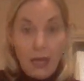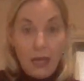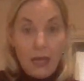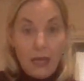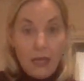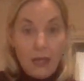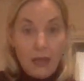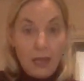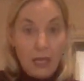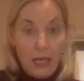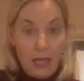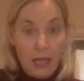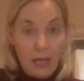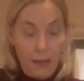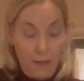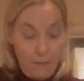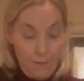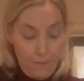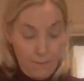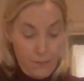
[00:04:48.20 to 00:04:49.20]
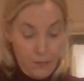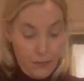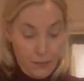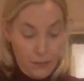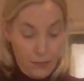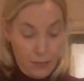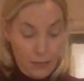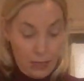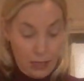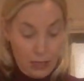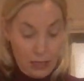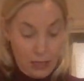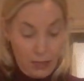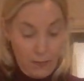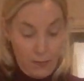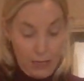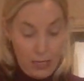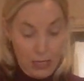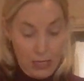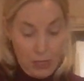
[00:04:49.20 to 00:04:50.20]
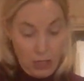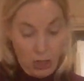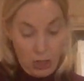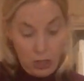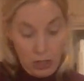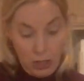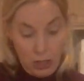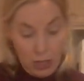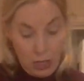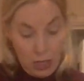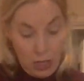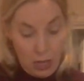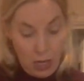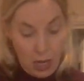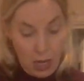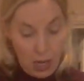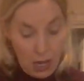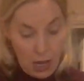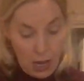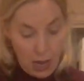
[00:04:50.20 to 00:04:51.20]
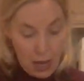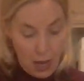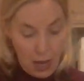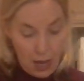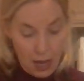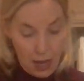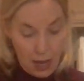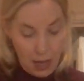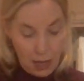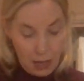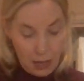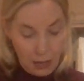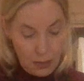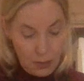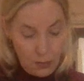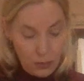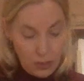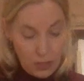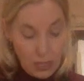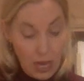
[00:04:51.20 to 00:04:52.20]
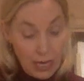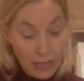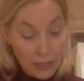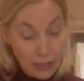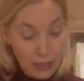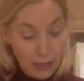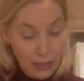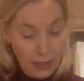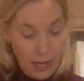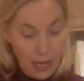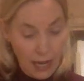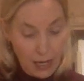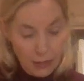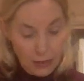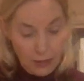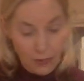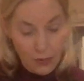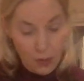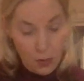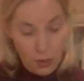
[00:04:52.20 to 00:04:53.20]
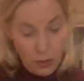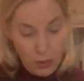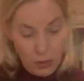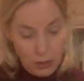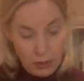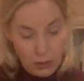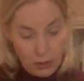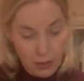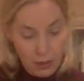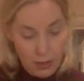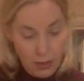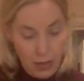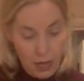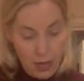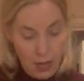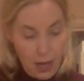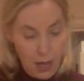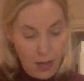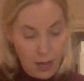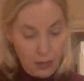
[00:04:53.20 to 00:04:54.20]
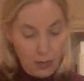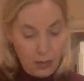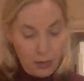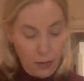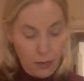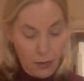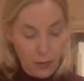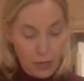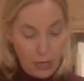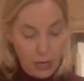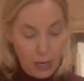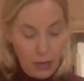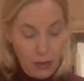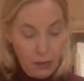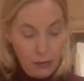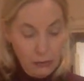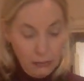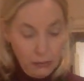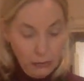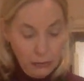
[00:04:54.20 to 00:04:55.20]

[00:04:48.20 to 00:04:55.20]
in the spinach, and with nice clean hands, of course. There we go.